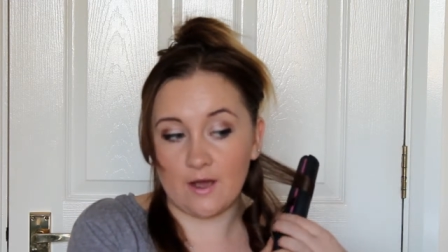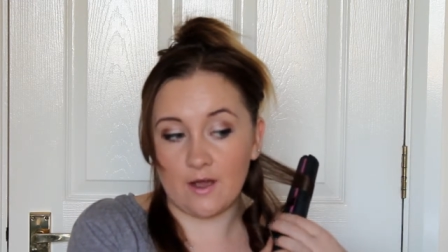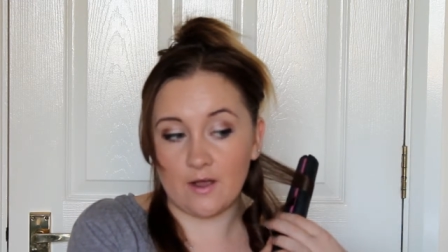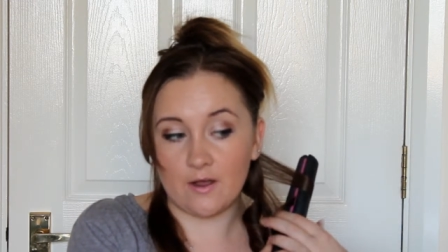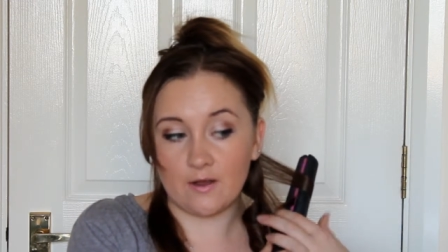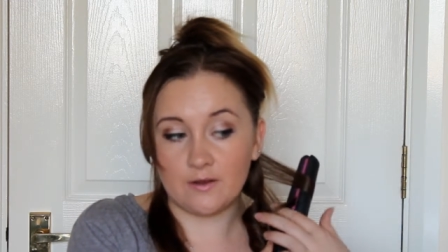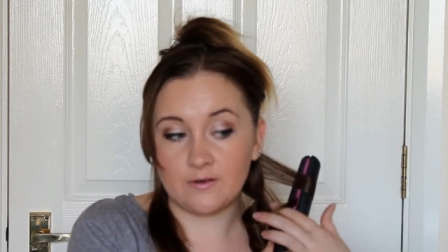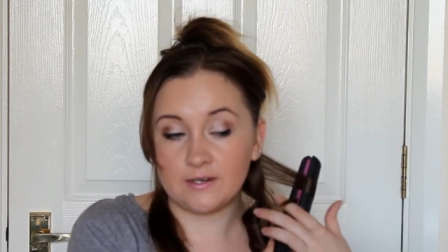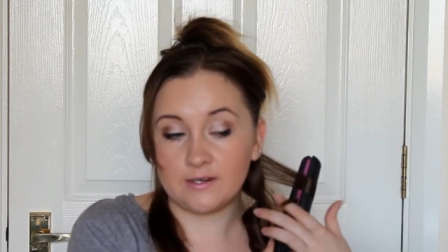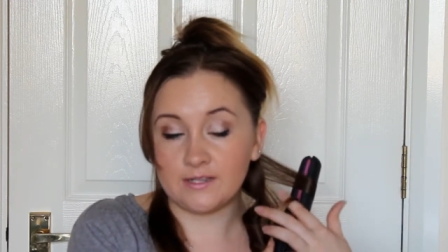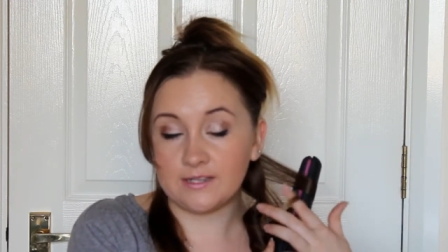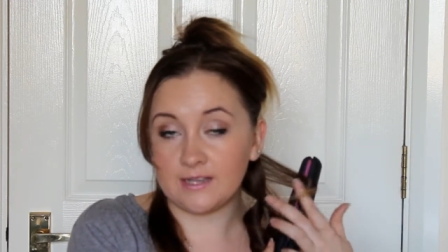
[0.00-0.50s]

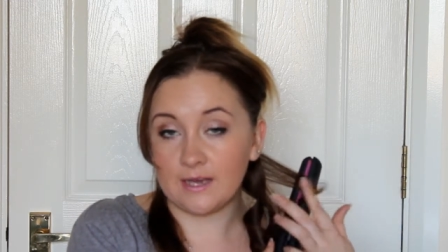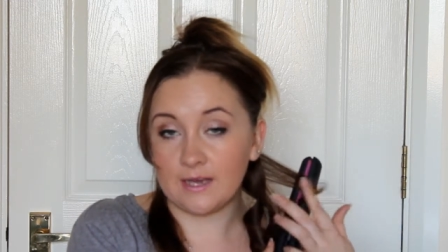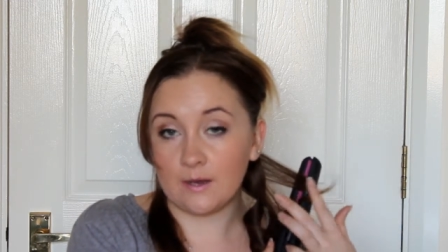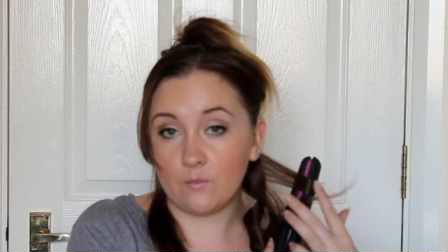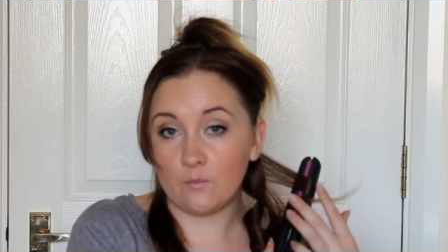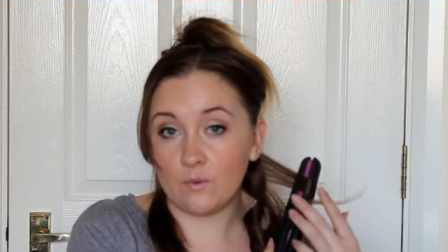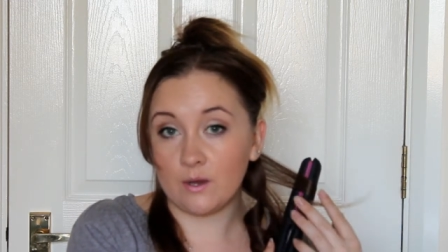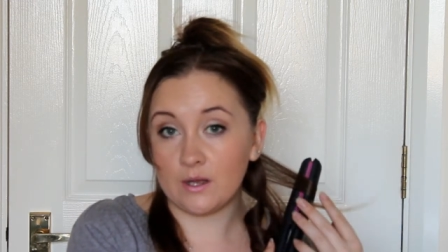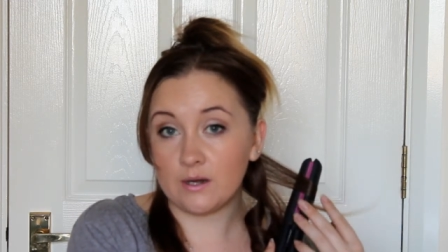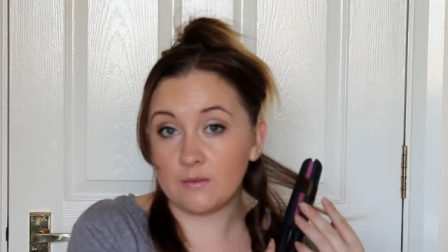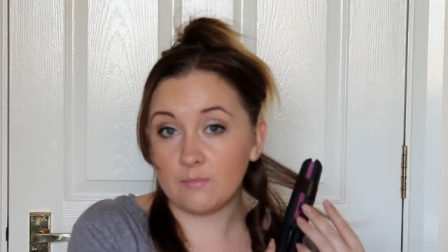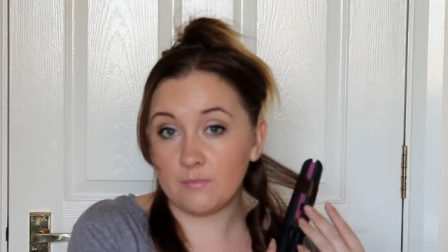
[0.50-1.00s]
only that
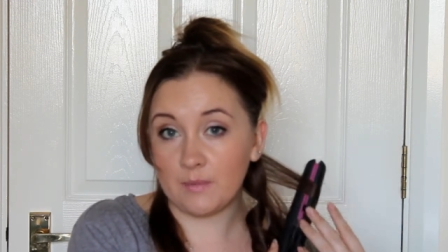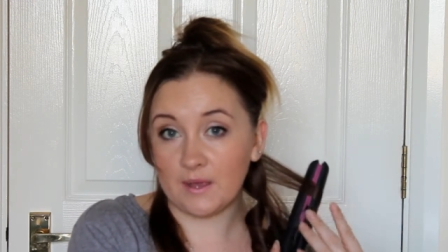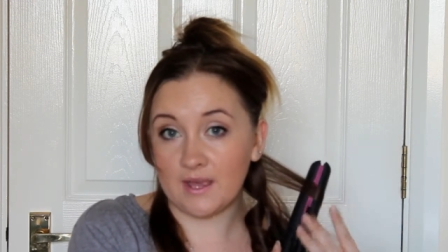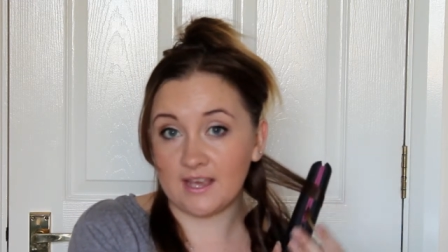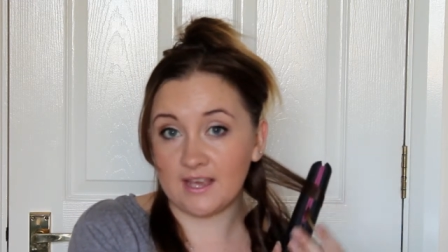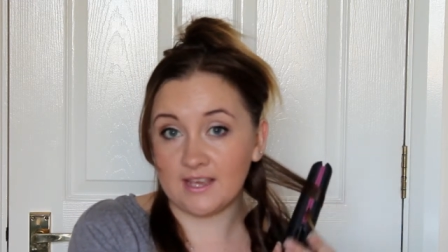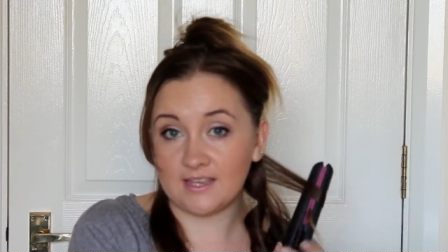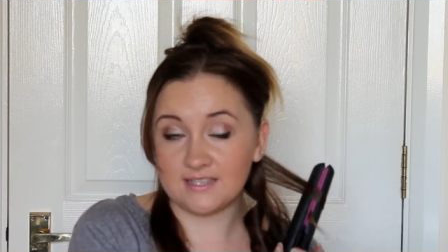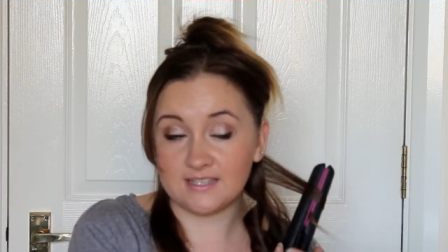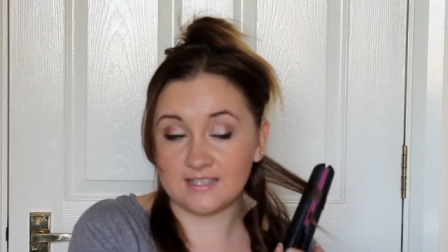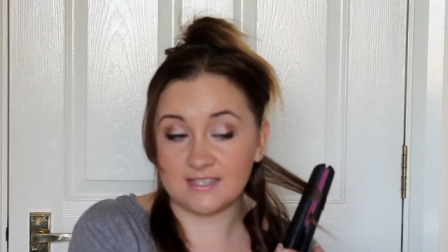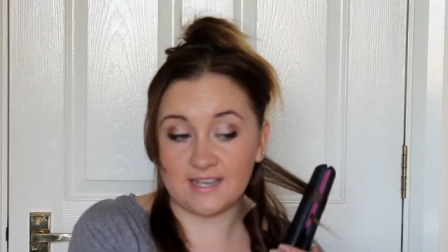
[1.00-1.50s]
one
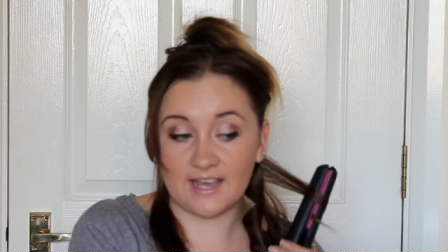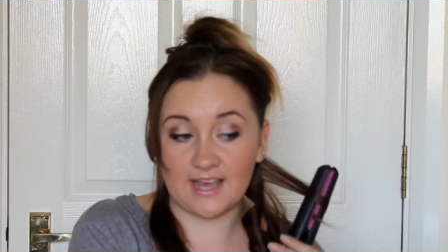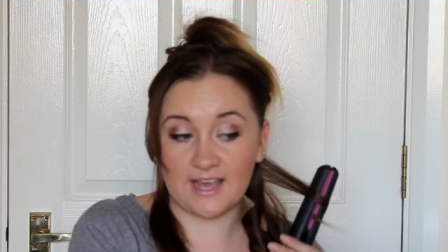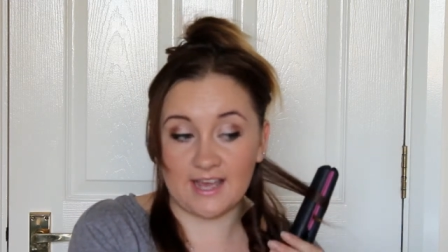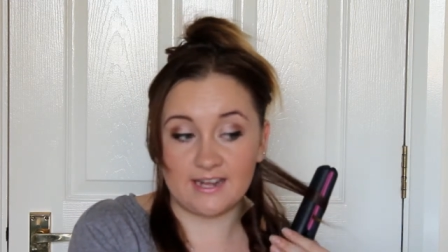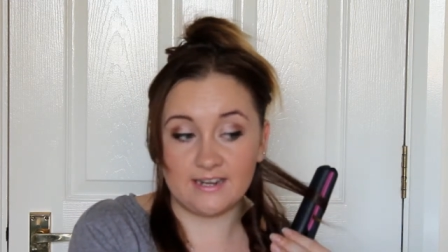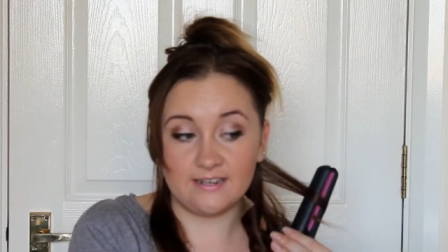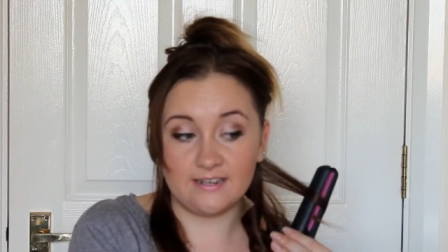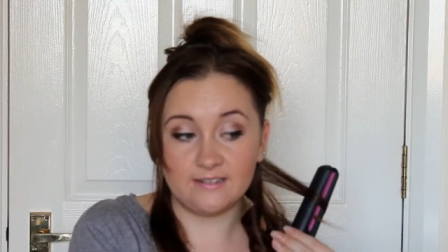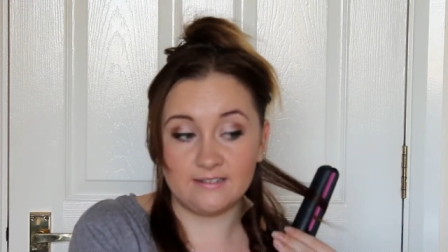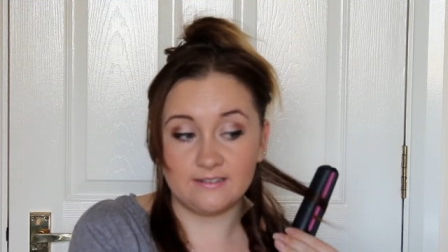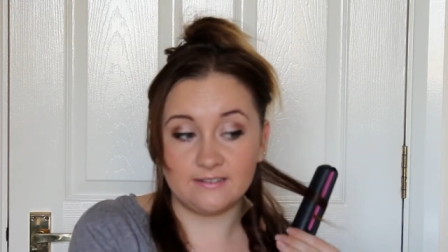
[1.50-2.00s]
piece
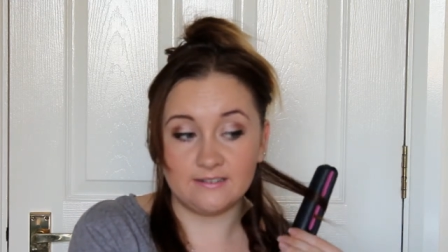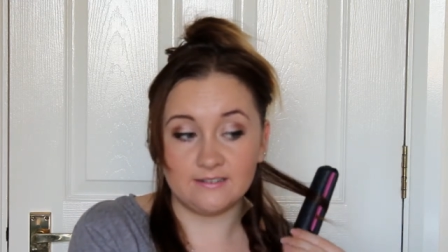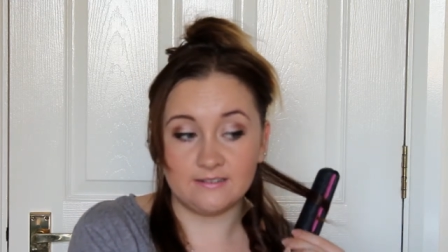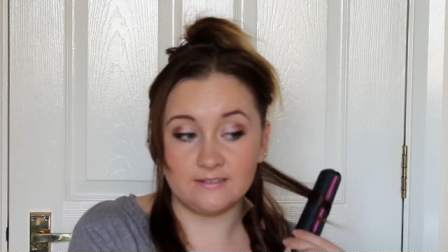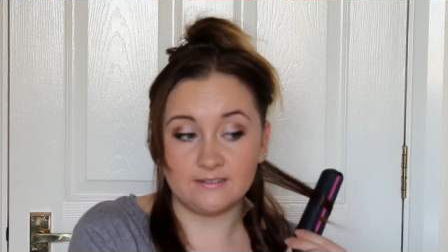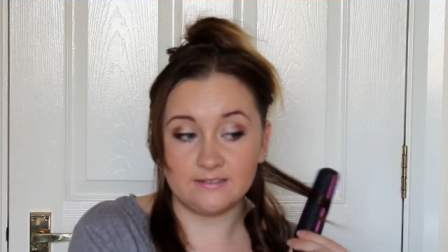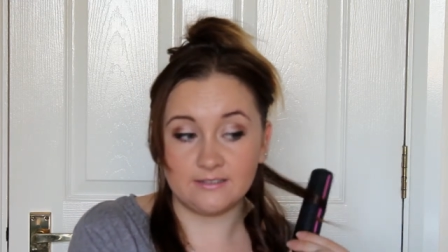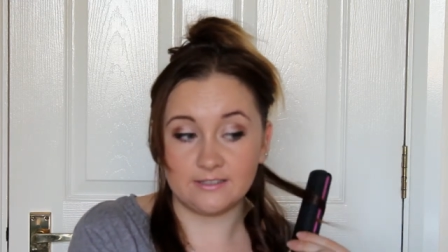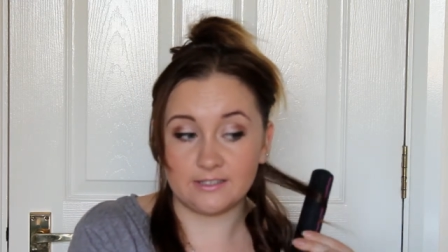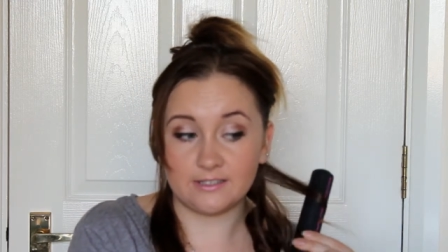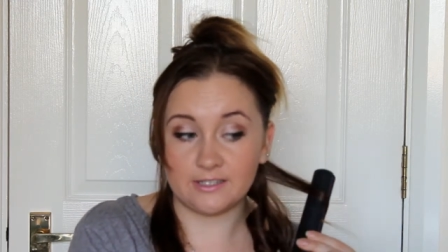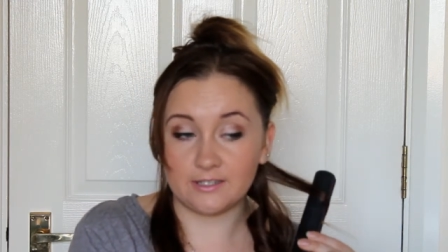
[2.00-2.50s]
again,
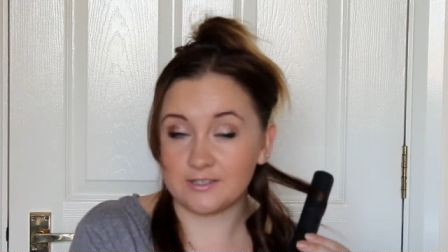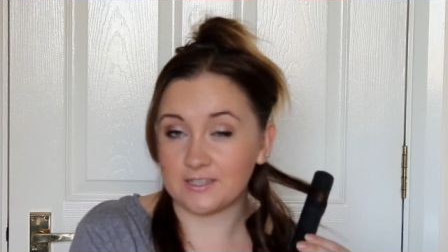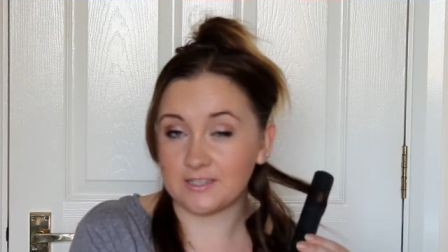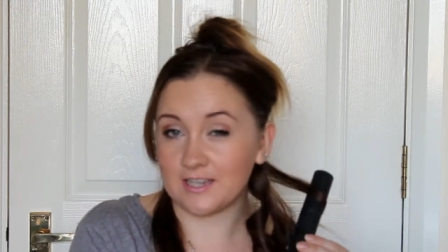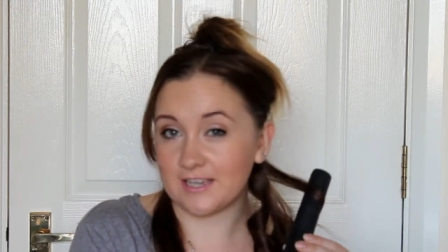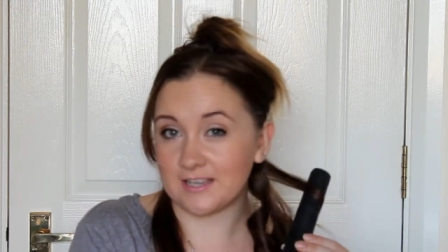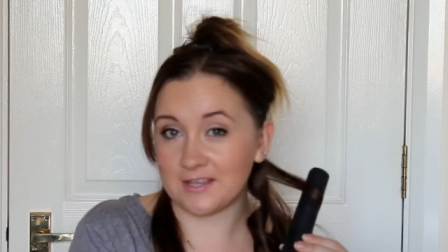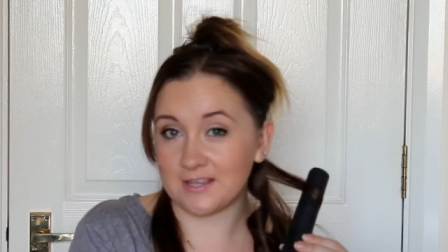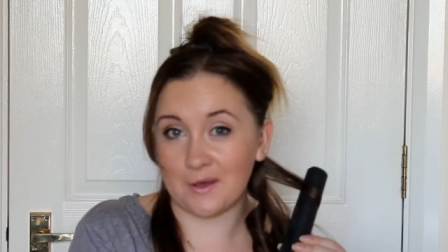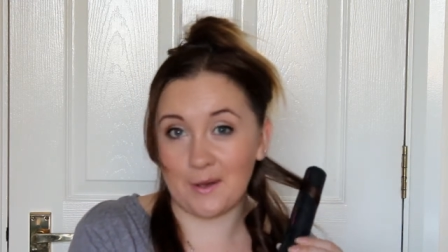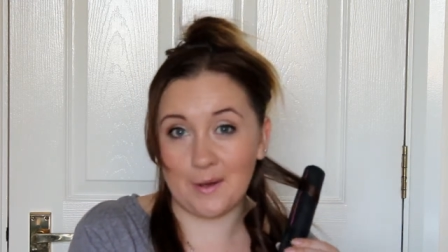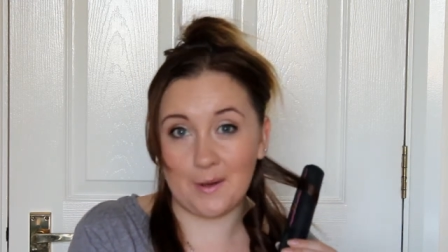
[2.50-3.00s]
you don't
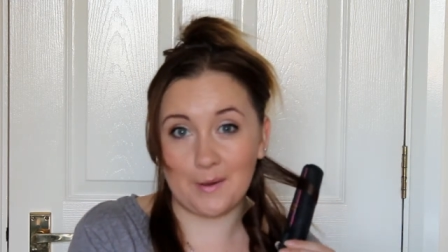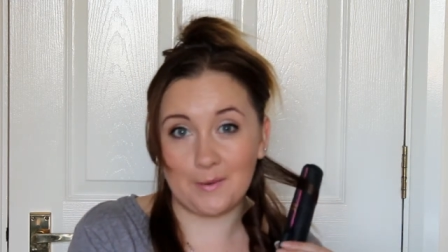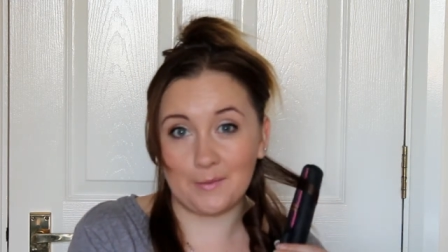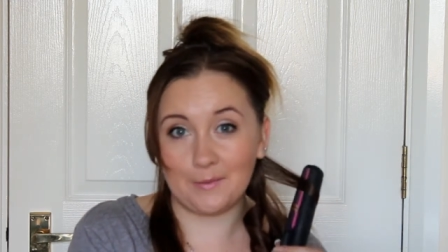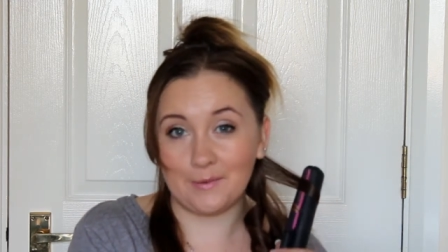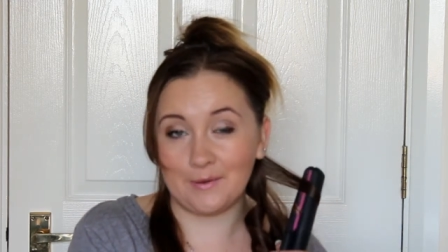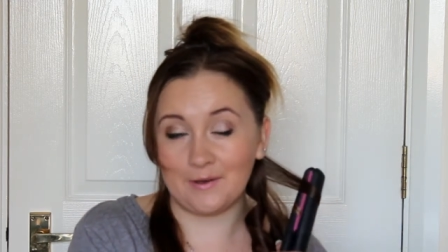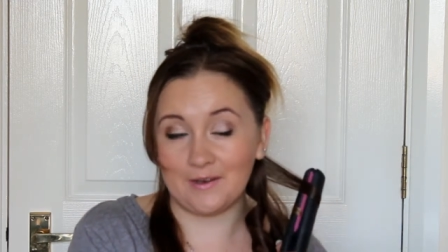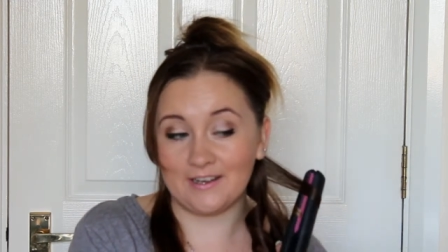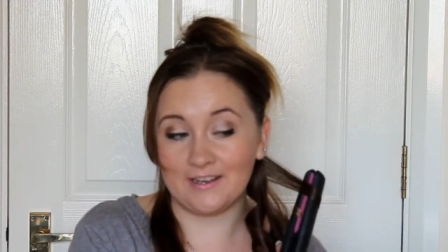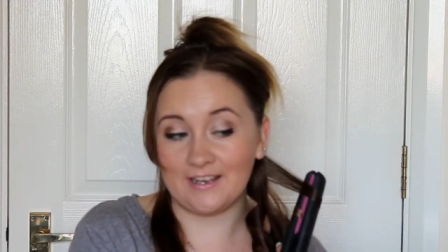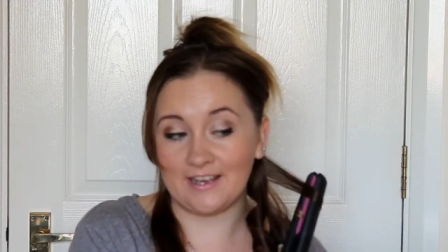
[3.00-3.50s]
take the whole
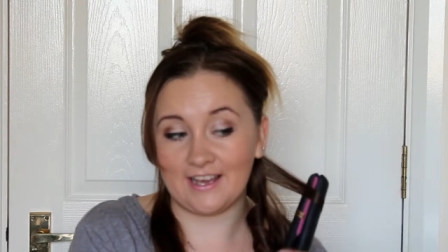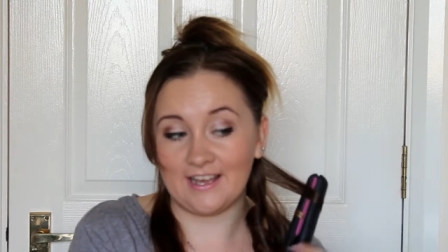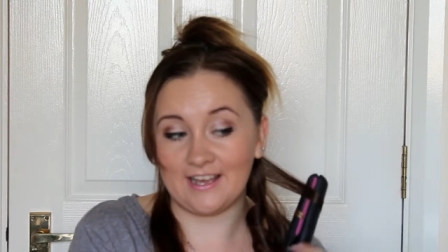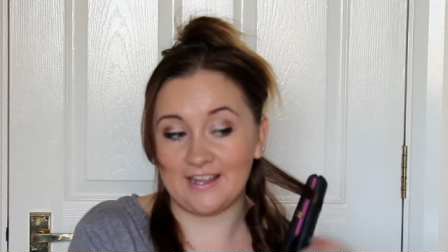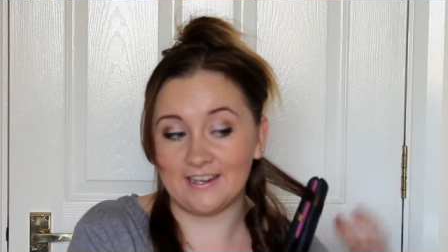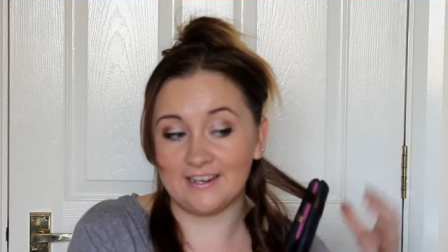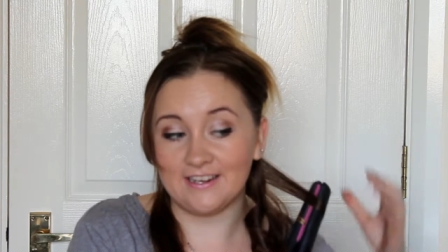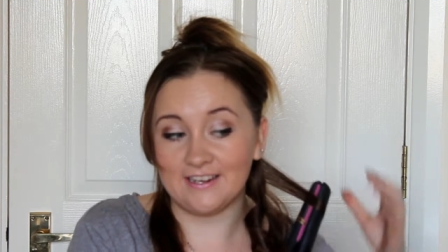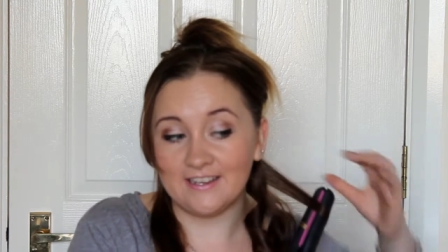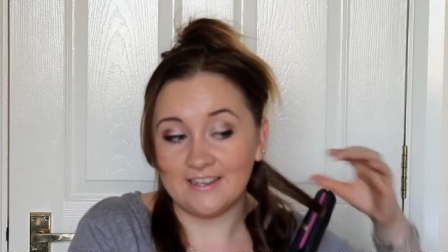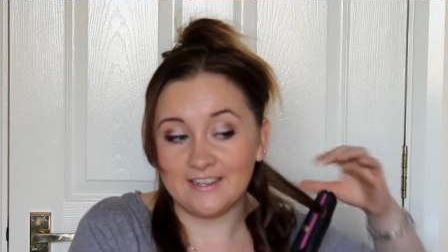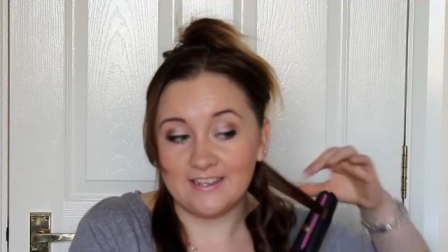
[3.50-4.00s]
lot
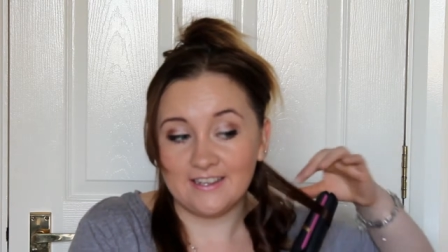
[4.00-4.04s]
again,